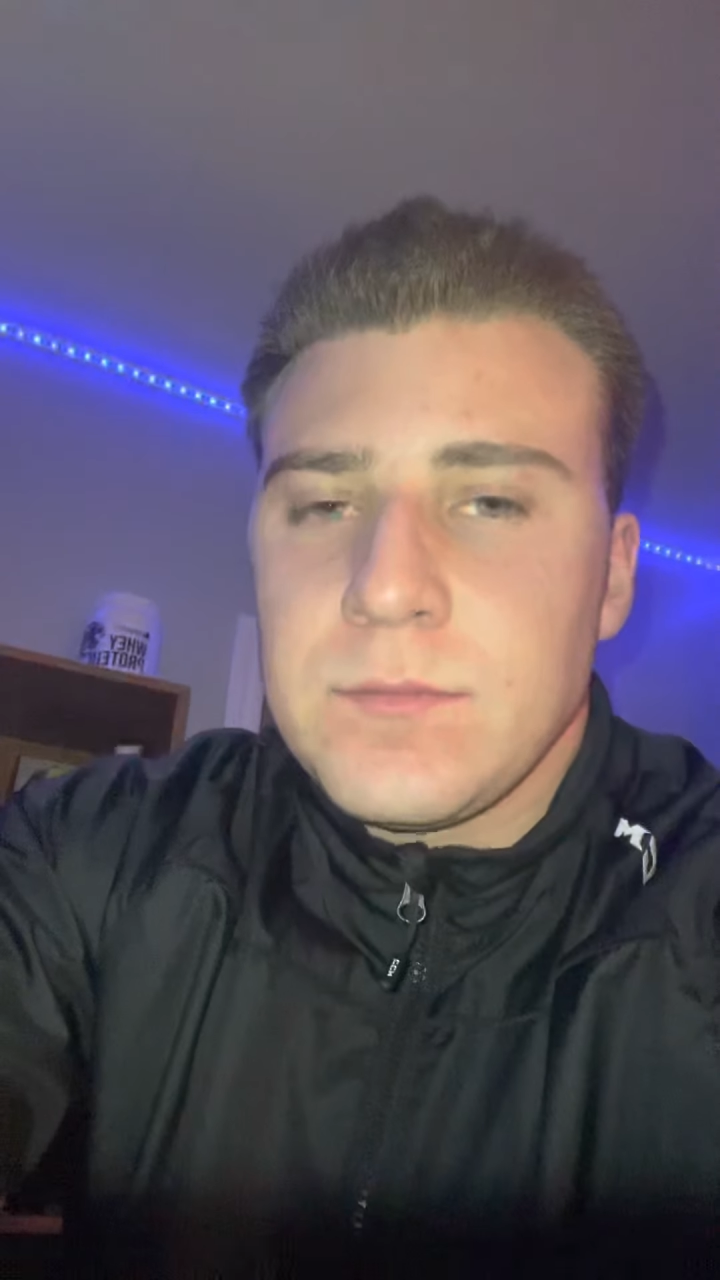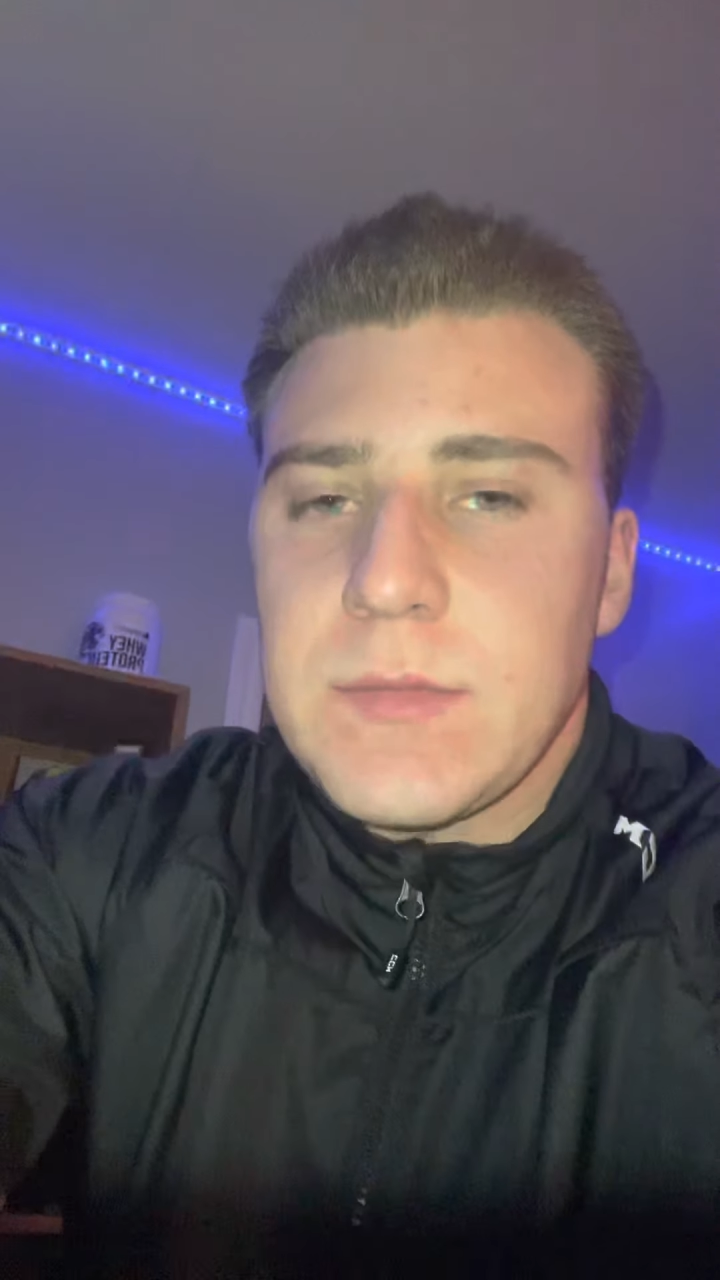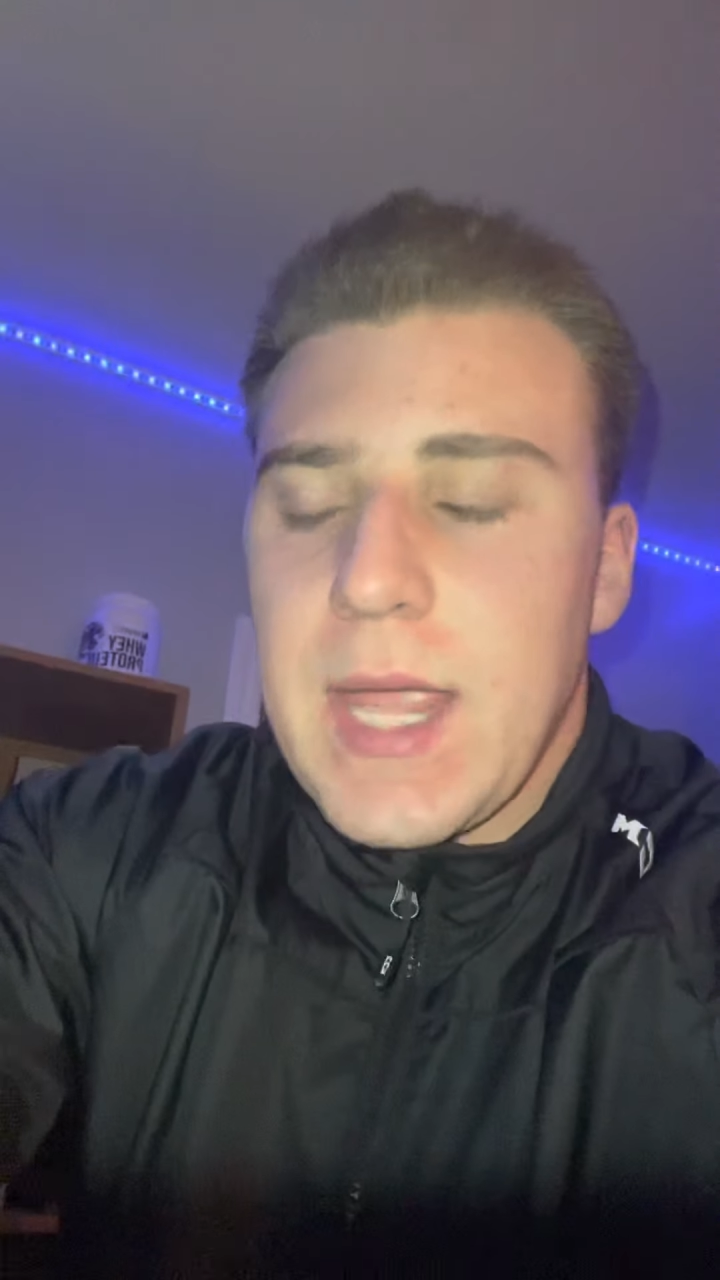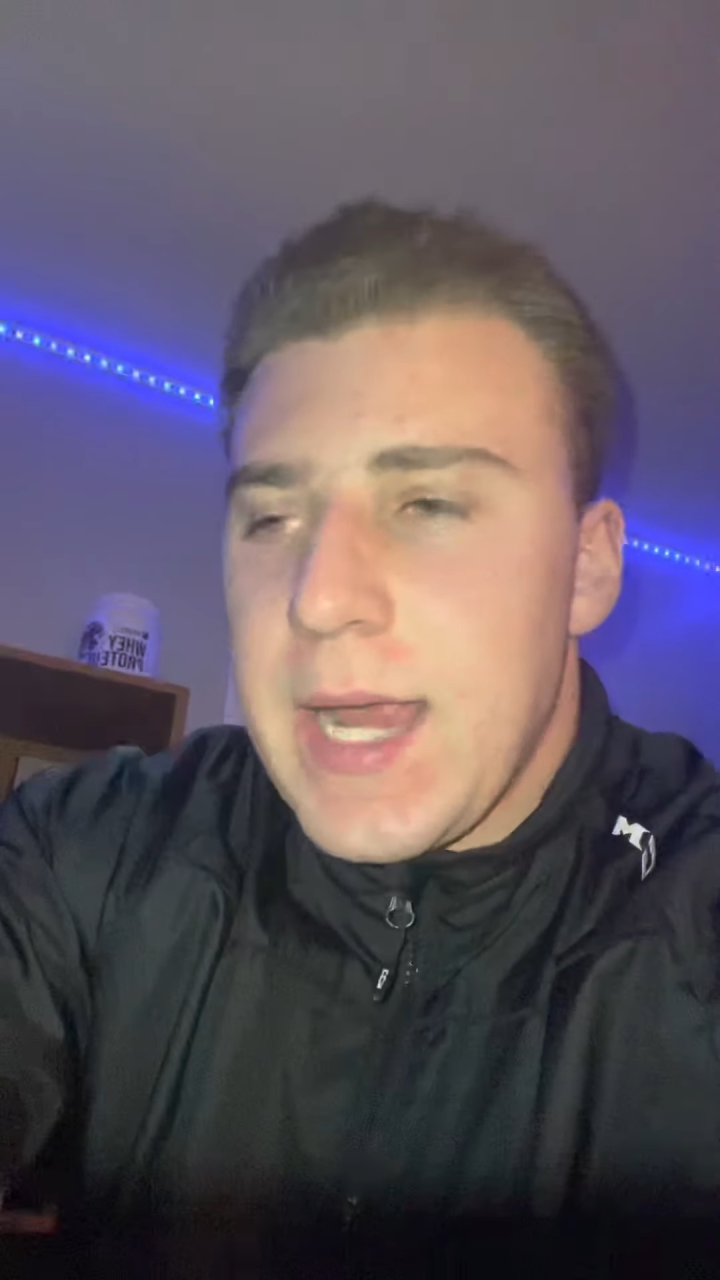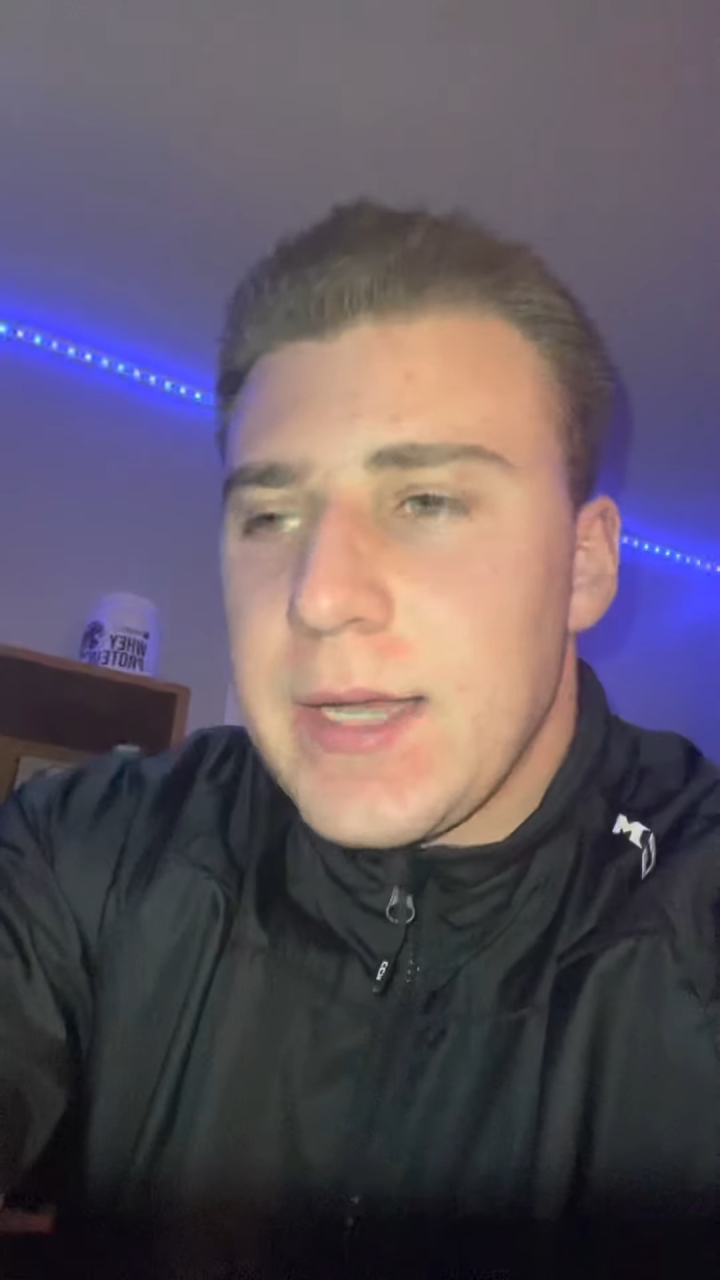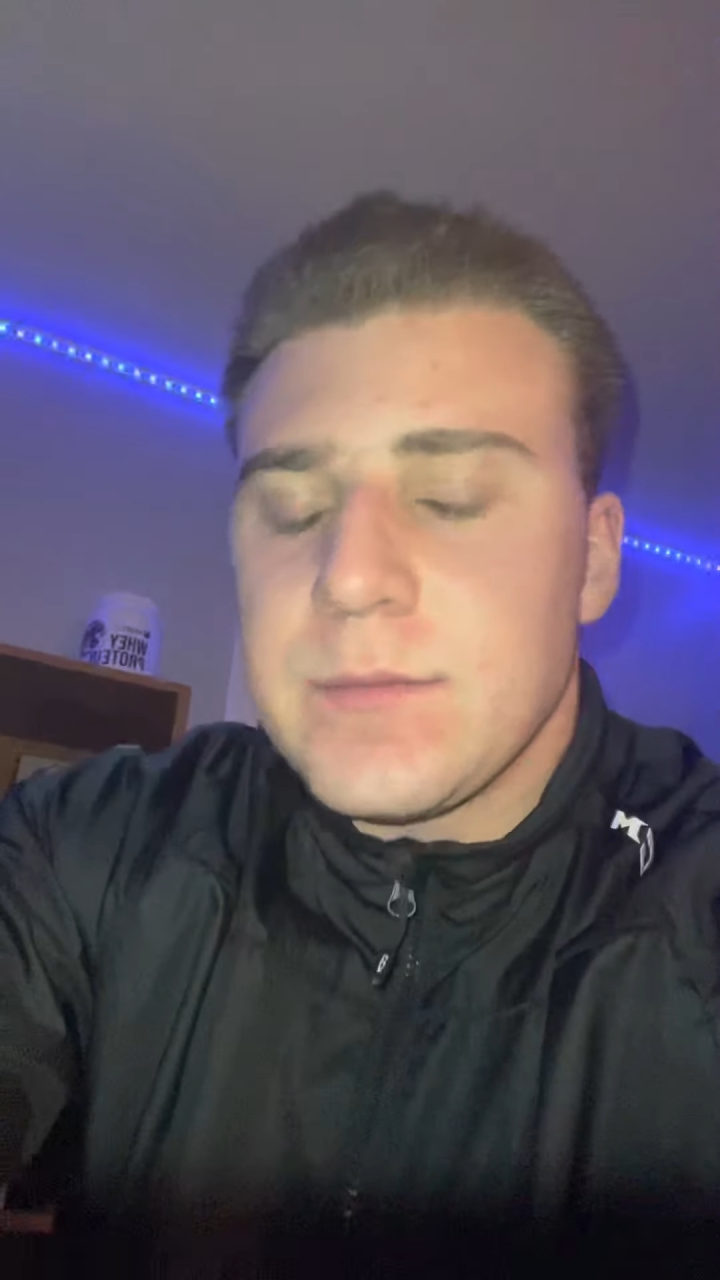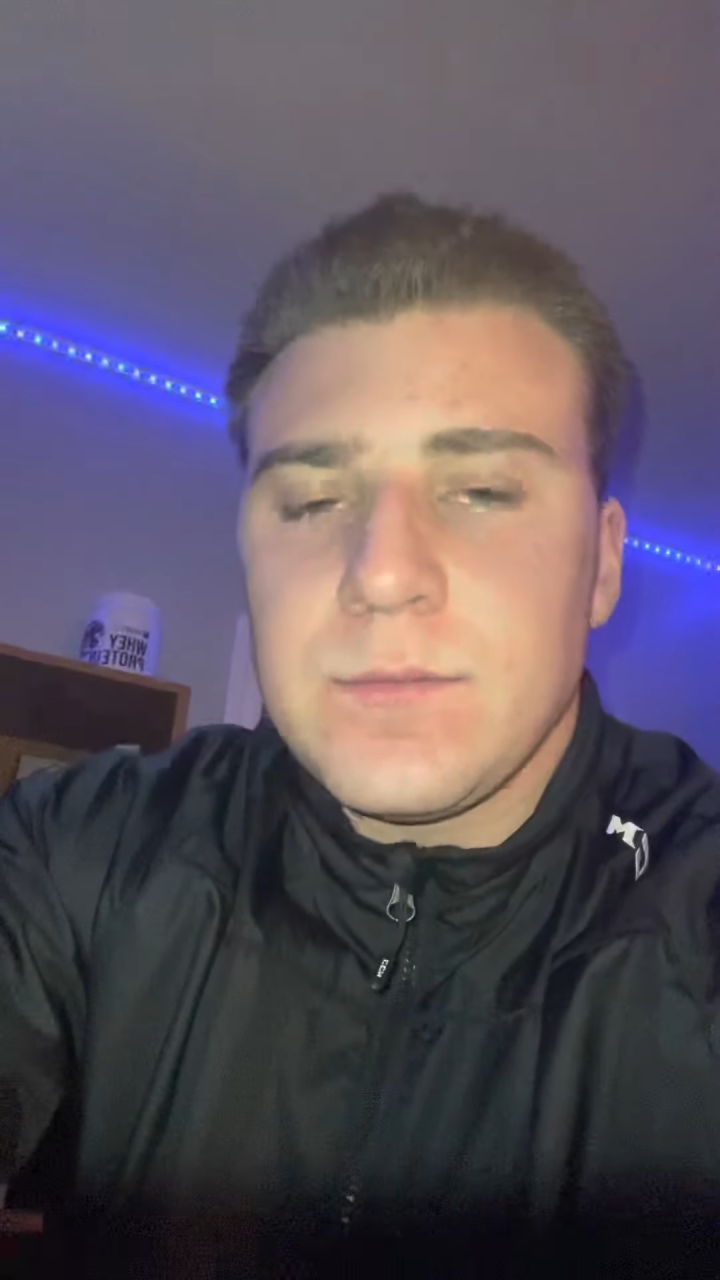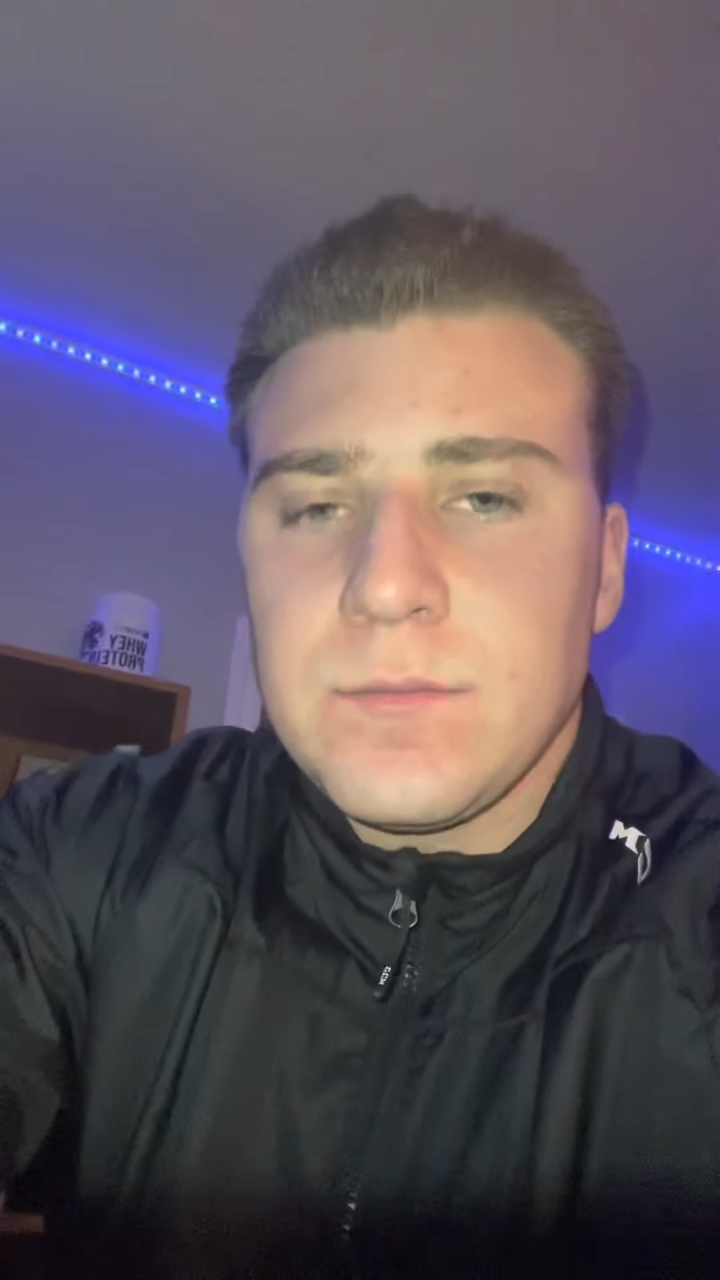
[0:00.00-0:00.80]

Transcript: They hate it